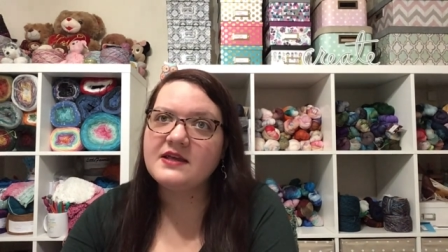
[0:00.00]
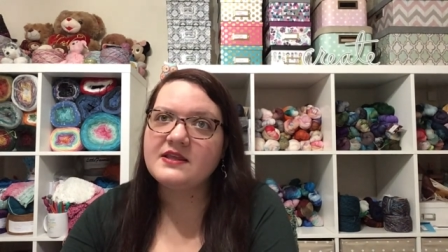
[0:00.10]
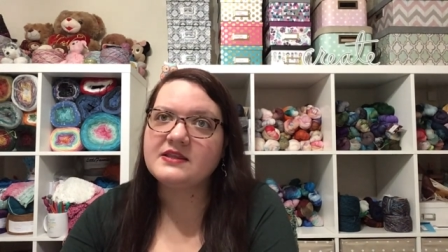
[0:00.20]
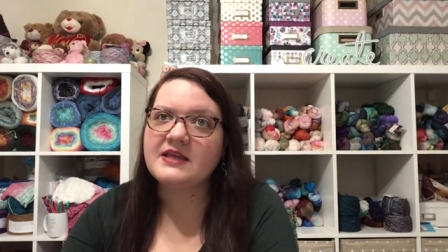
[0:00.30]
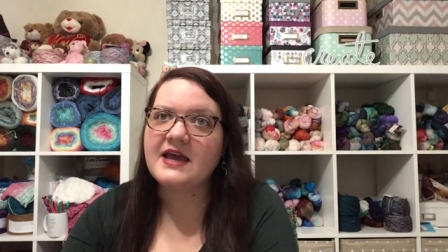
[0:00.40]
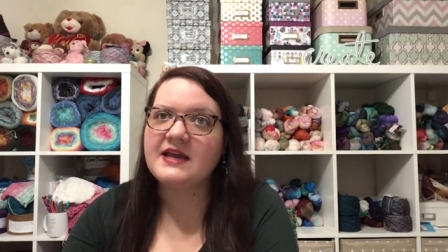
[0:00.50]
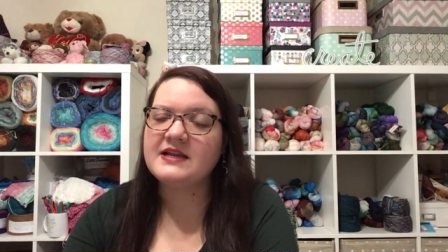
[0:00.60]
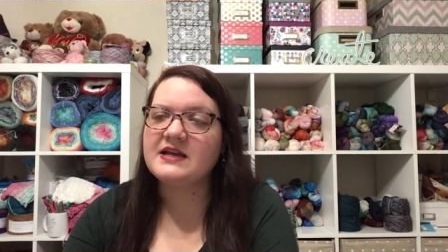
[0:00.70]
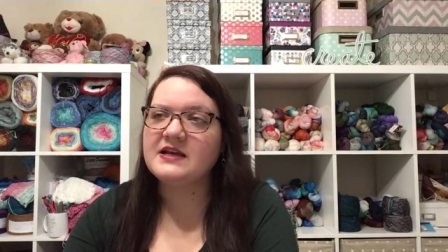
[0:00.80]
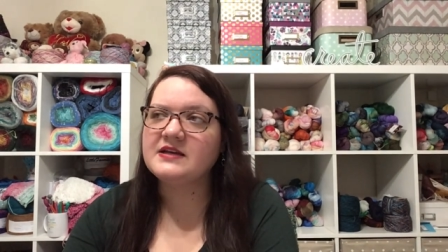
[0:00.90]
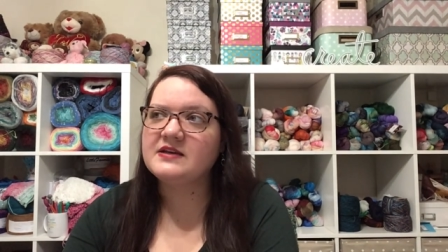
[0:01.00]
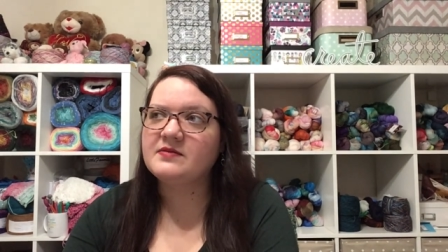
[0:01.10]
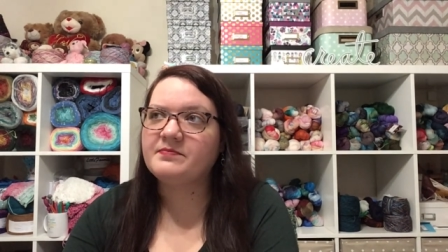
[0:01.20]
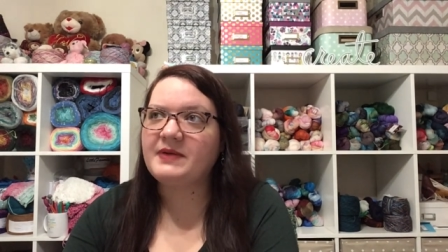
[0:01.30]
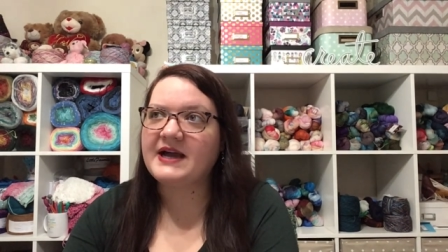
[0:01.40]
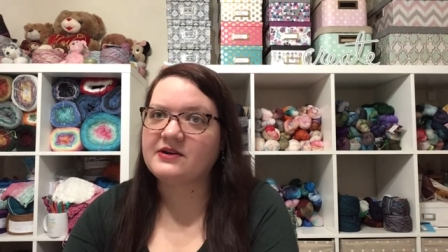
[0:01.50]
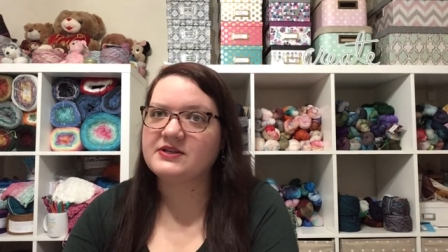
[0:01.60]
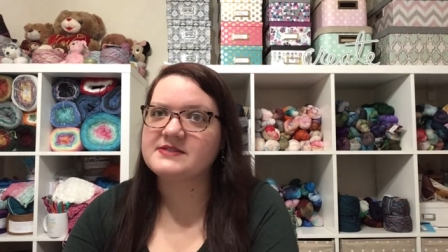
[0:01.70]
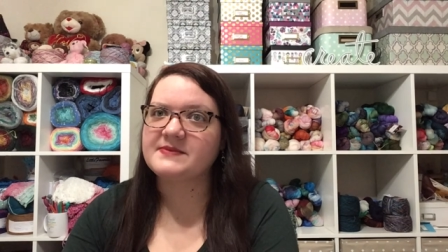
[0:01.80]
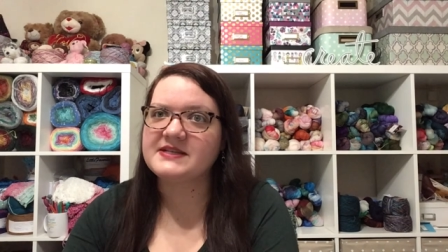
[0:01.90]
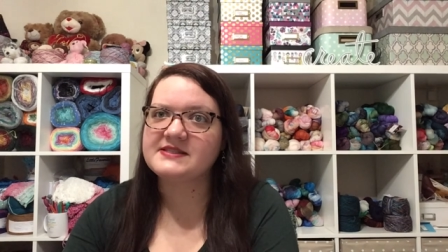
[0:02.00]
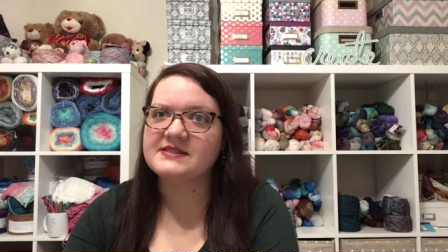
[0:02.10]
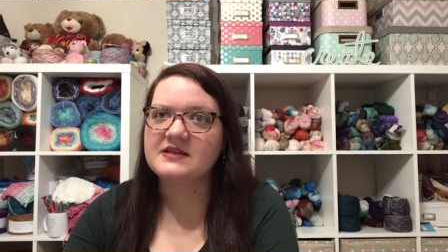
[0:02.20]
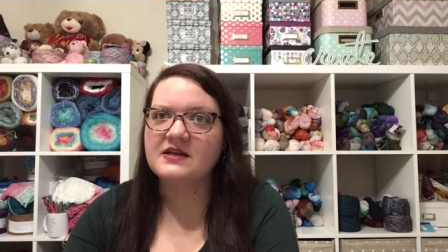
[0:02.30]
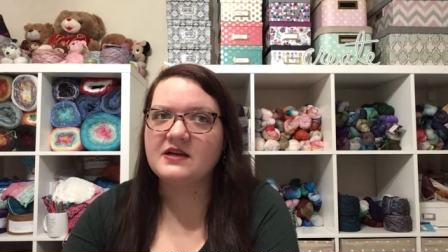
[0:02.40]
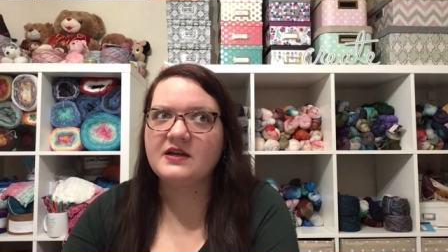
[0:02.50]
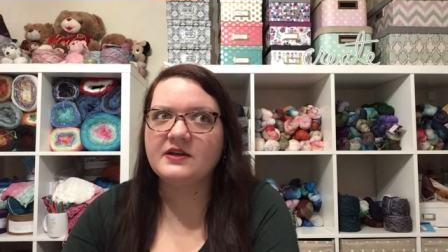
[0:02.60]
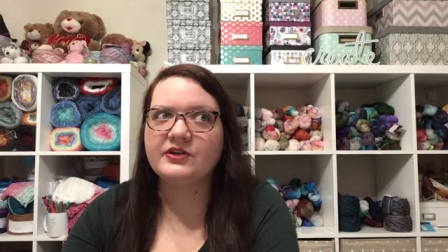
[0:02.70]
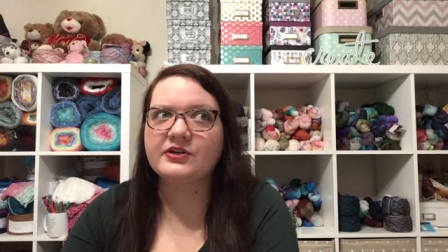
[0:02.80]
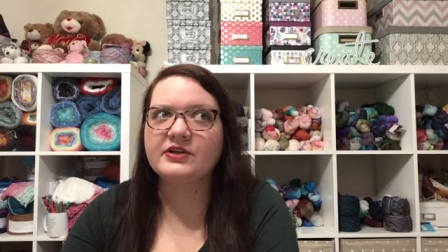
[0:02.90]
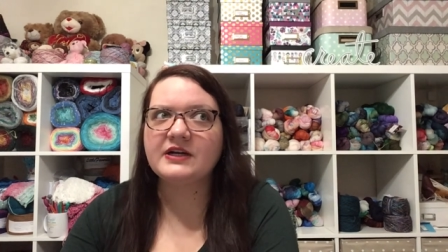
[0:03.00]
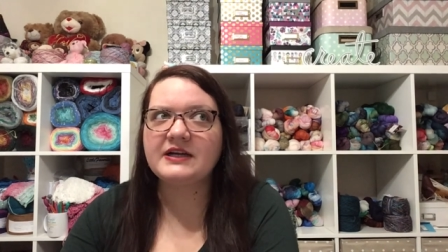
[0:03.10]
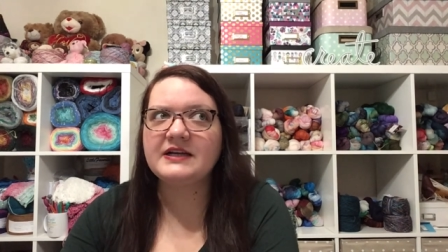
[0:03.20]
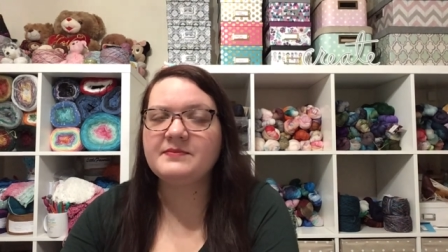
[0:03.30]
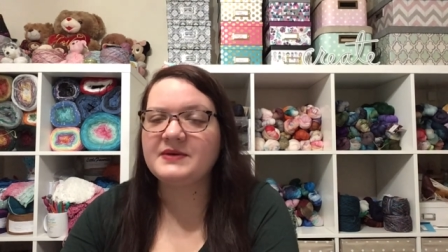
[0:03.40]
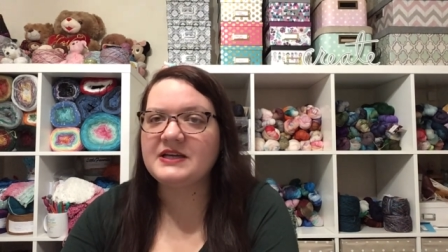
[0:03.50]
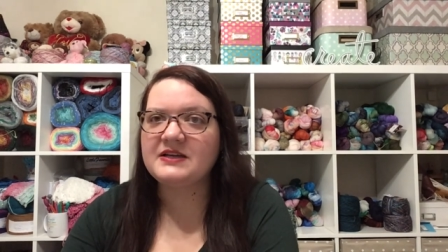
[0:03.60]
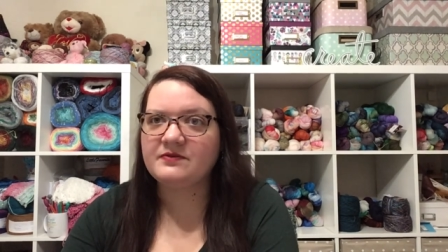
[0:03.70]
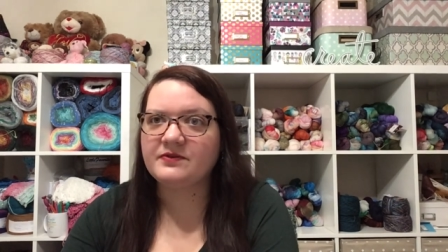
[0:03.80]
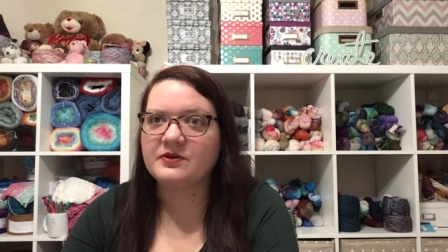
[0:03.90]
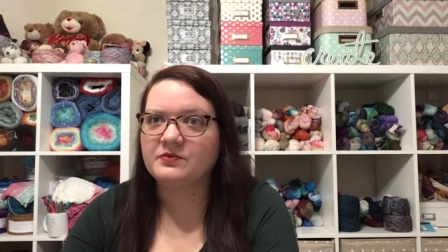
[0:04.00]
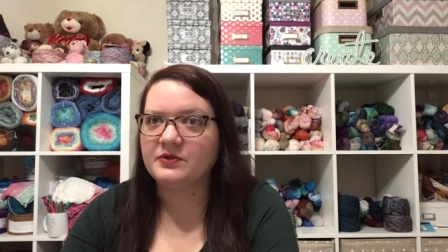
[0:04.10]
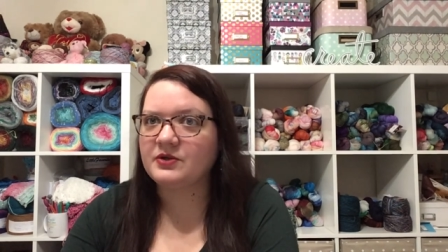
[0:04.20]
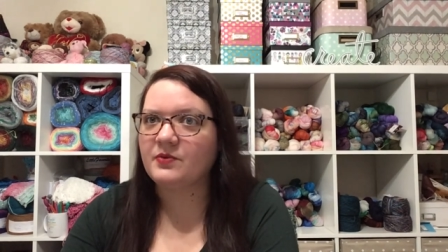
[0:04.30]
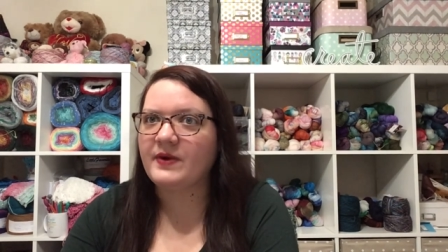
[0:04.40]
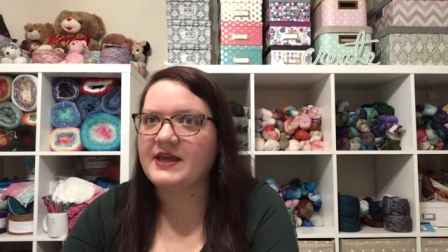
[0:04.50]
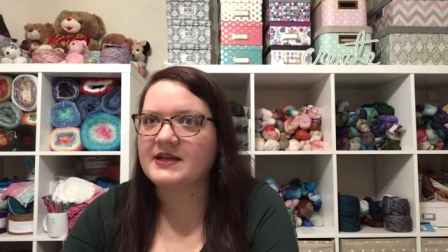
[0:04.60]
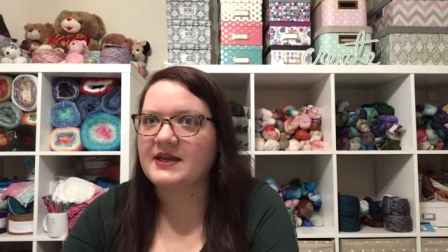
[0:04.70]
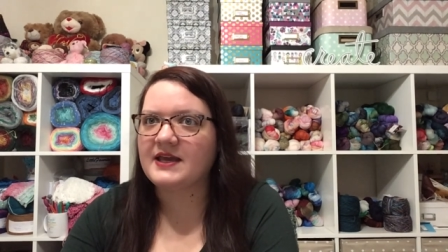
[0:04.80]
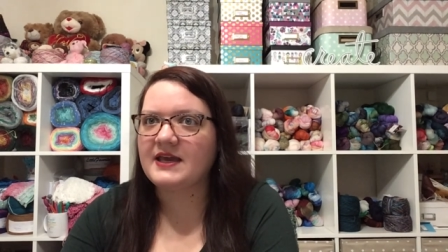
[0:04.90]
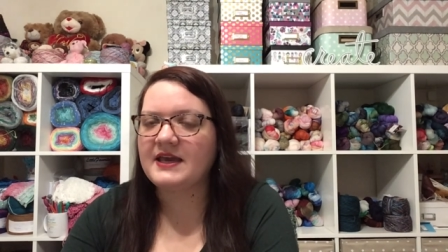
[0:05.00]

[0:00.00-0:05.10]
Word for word: then by Christmas, you're going to be in for a rude awakening.